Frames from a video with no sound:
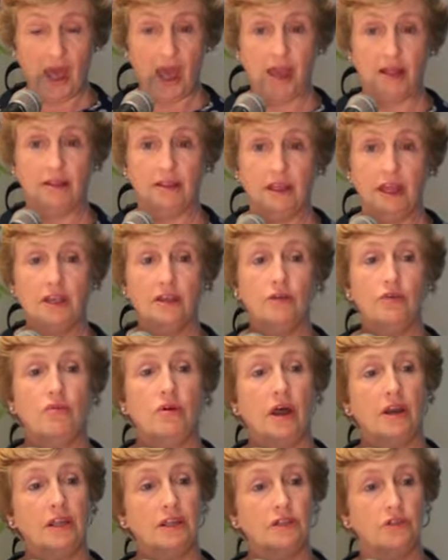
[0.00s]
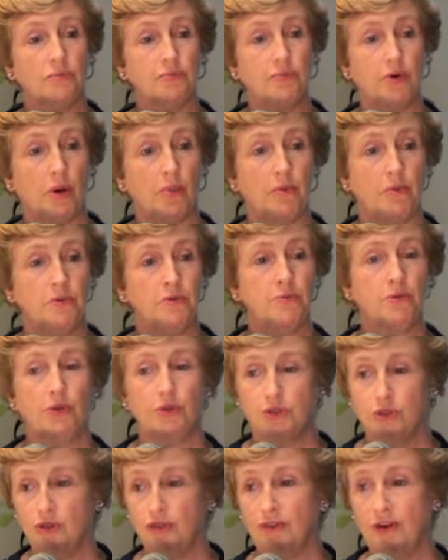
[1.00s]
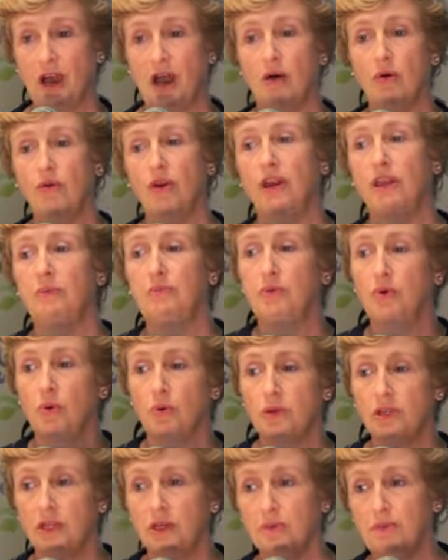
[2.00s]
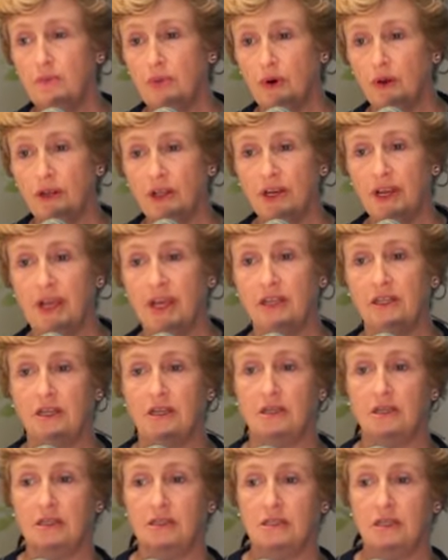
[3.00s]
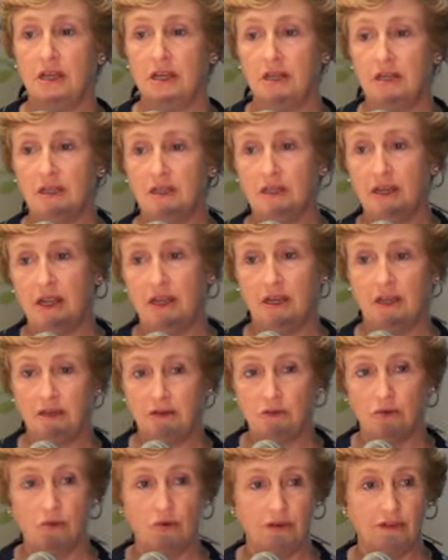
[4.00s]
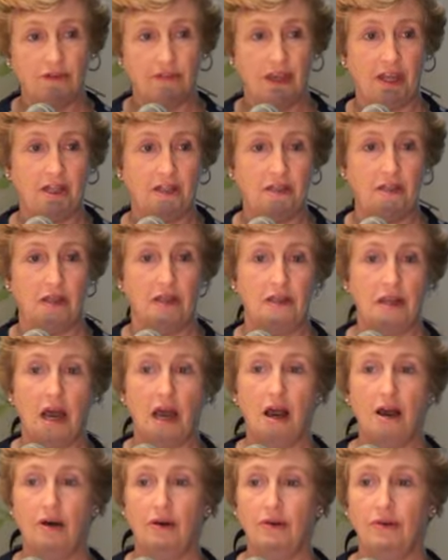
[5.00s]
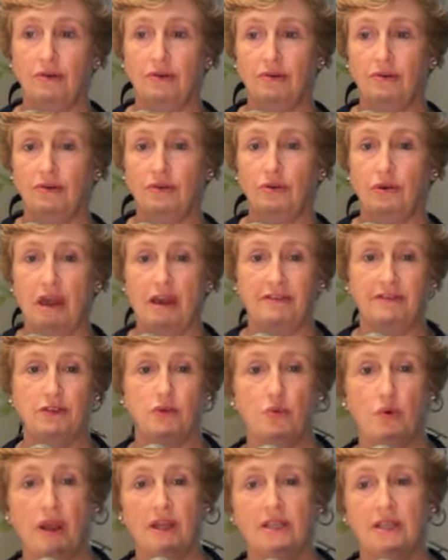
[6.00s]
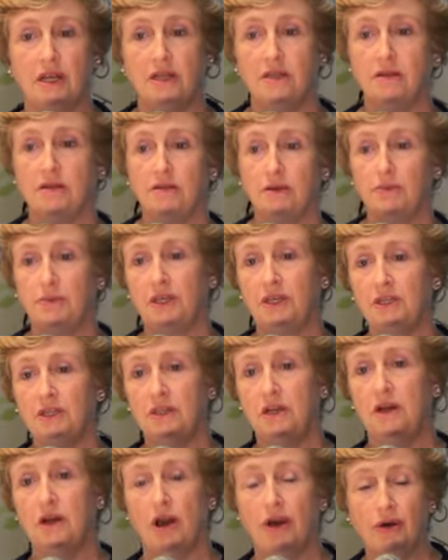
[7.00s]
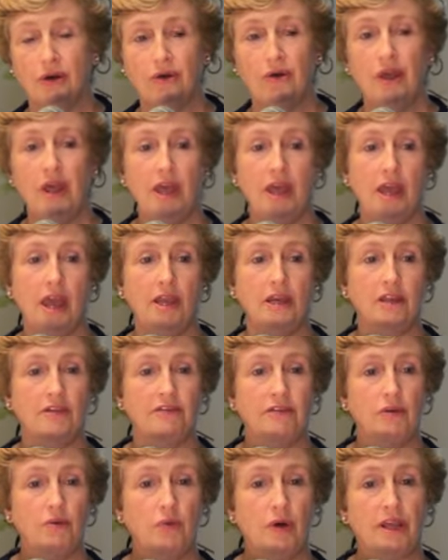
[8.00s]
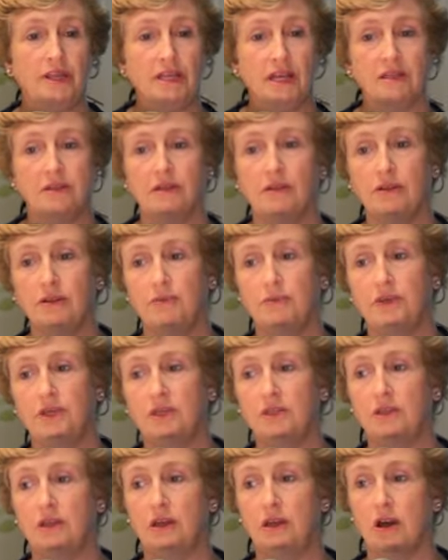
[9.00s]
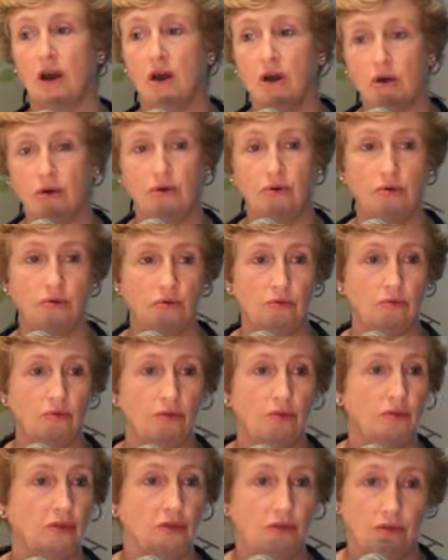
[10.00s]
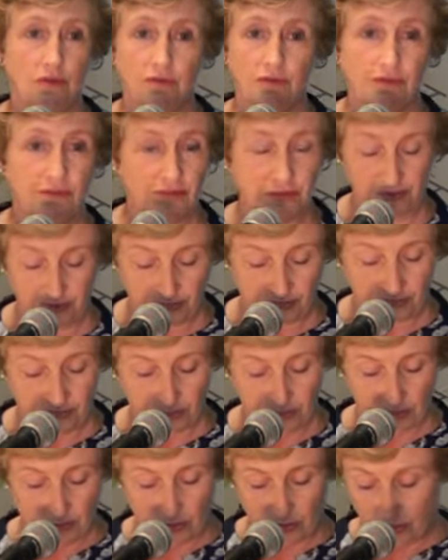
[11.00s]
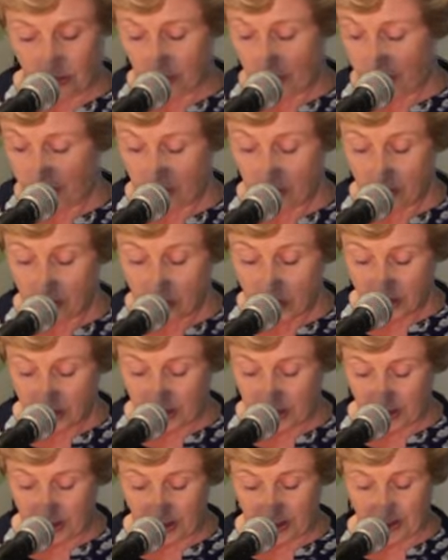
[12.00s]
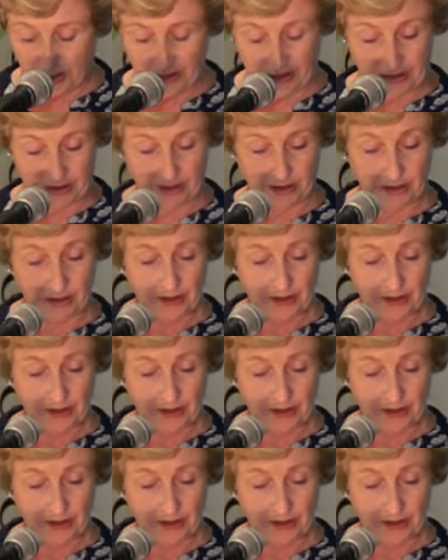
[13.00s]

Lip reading: and then you run into problems because you've now already brought in pollinators and all of that, and now you have to wait until the bees go, and if you wait until the bees go, you've koel is deur die kerk.